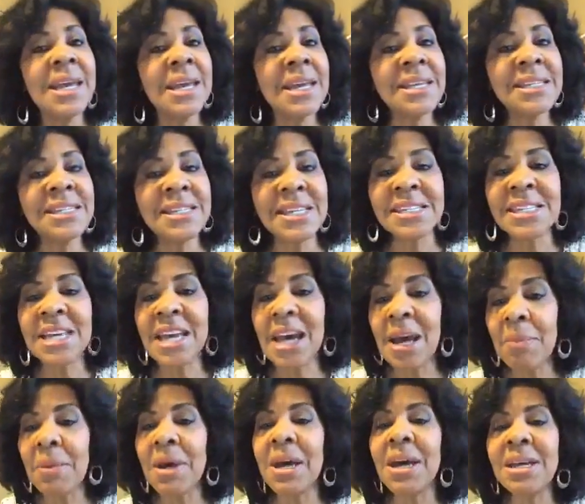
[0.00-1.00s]
he says,
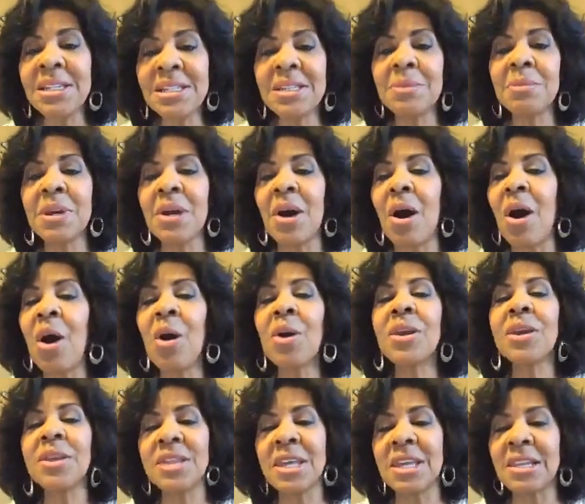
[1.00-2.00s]
"Come unto me, all
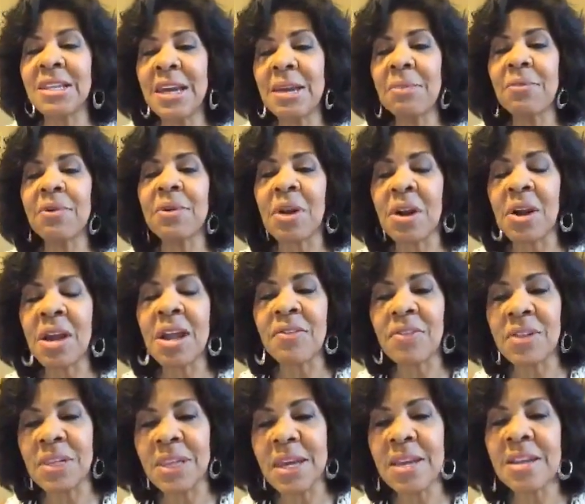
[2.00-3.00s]
ye that labor and are
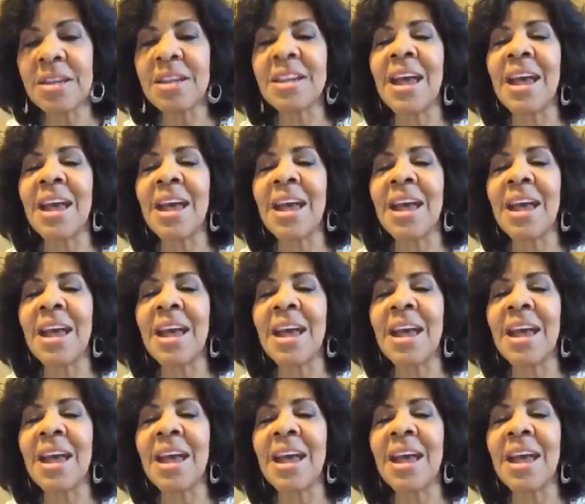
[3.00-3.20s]
heavy laden,